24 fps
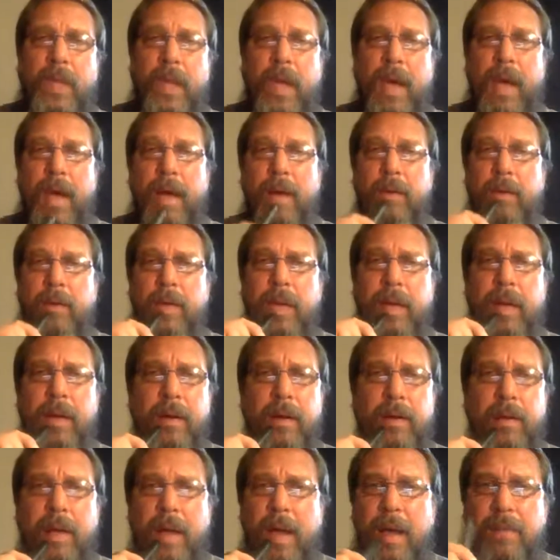I don't
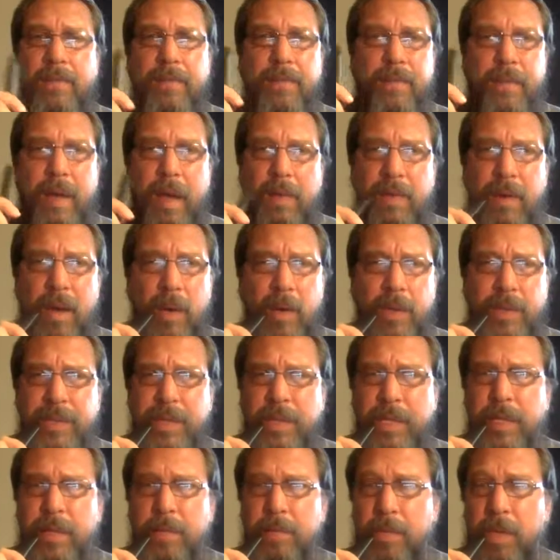care. I've always
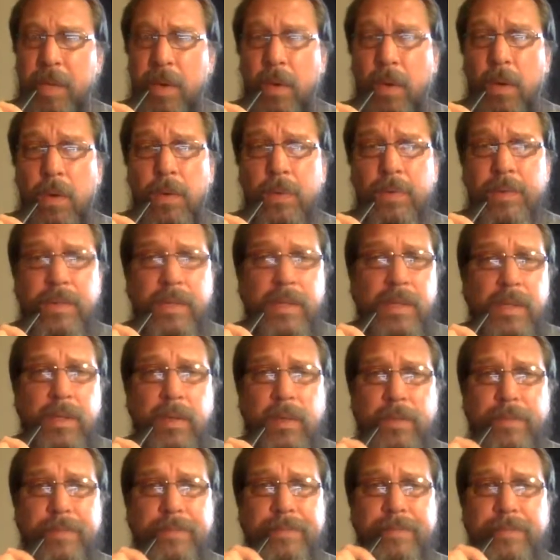eaten them cold,
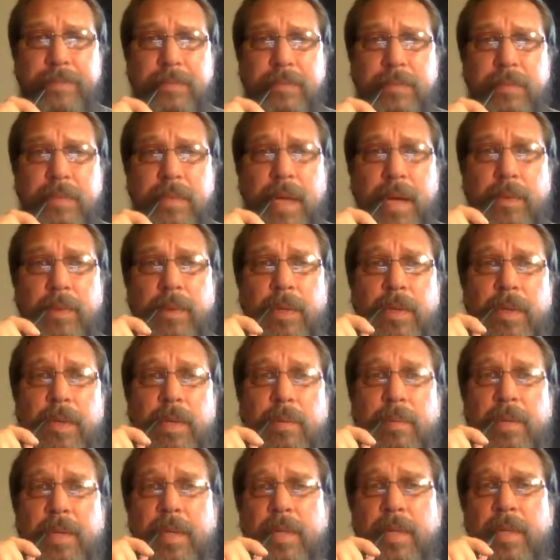so not really a
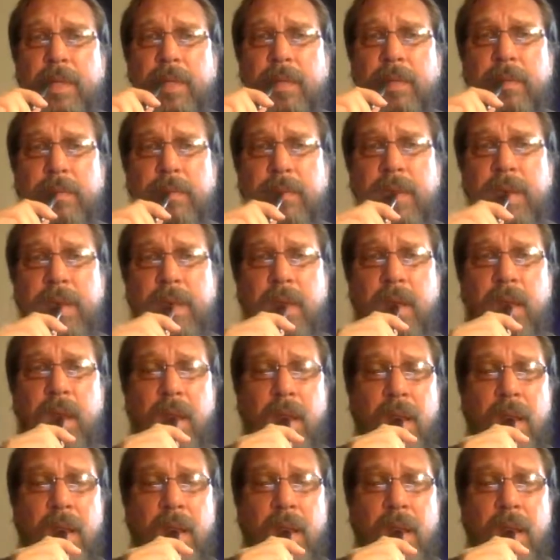big deal to me.